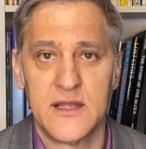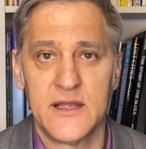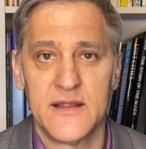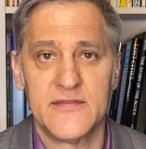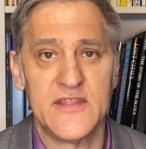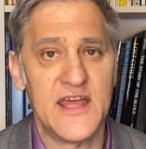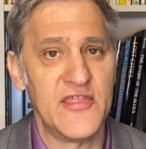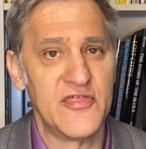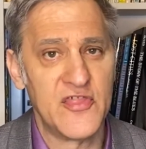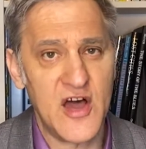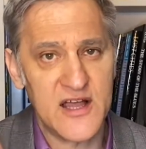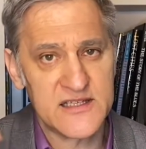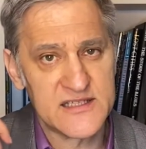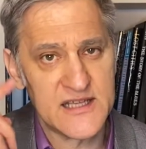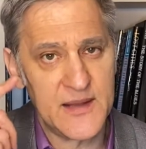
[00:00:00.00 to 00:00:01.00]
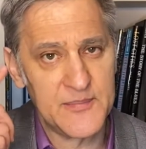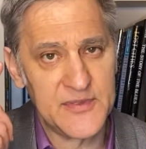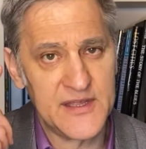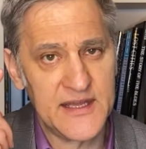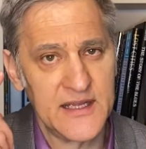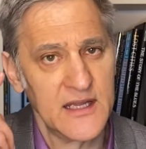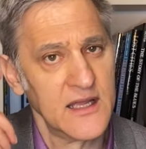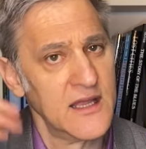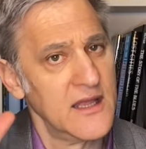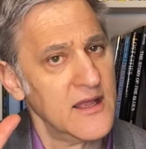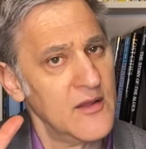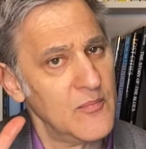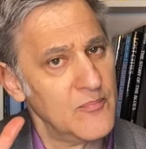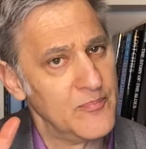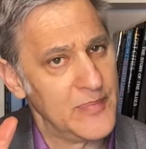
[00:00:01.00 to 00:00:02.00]
They thought something,
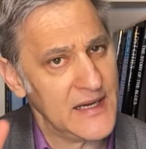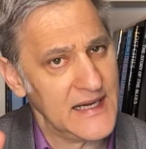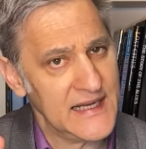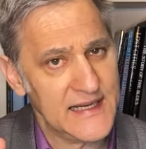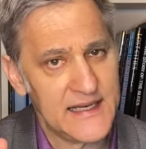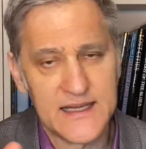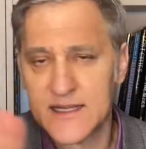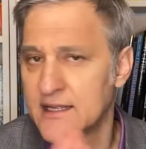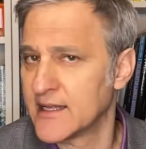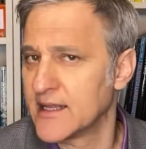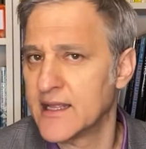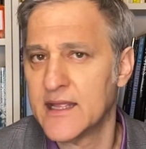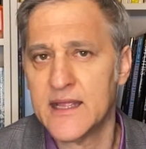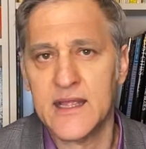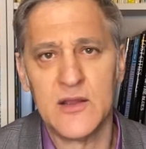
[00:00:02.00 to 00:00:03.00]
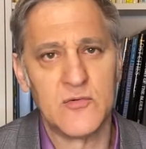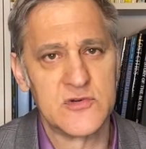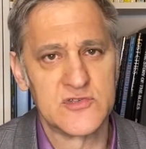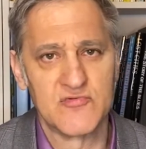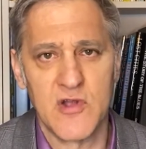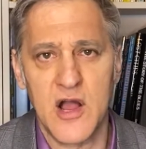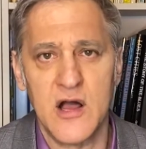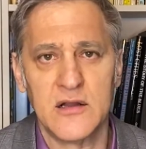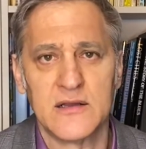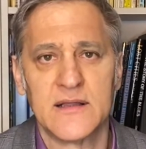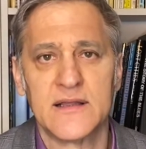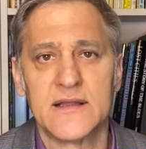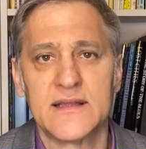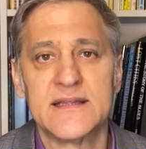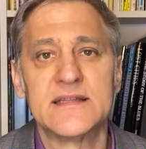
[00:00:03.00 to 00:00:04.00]
but it was wrong.
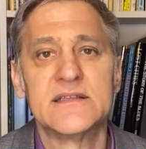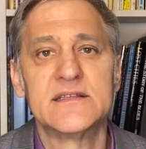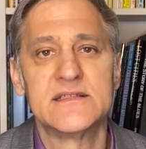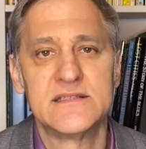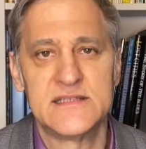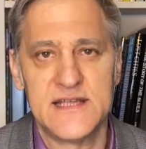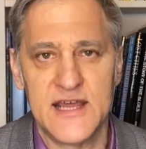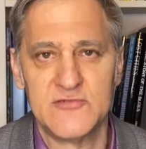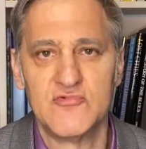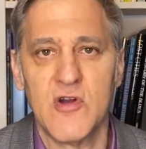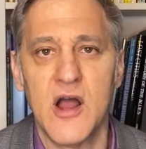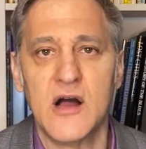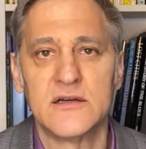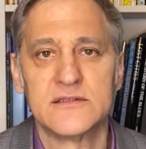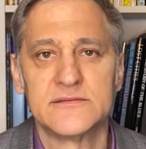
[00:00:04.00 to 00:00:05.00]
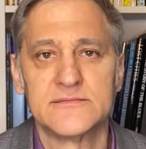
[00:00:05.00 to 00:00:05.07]
Dead wrong.